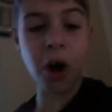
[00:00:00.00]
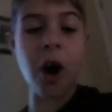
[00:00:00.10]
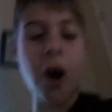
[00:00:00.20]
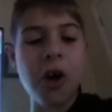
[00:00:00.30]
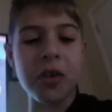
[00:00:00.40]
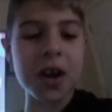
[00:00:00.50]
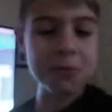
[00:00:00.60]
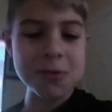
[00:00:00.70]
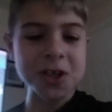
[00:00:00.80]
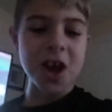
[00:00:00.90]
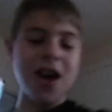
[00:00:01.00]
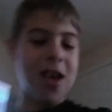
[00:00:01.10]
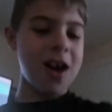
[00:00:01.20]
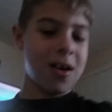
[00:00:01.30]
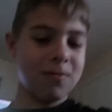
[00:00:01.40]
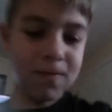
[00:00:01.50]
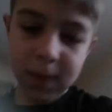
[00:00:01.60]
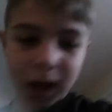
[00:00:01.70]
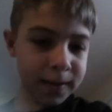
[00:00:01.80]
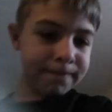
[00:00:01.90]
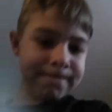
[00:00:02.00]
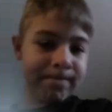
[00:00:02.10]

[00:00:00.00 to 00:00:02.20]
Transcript: Oh, I almost had that. But,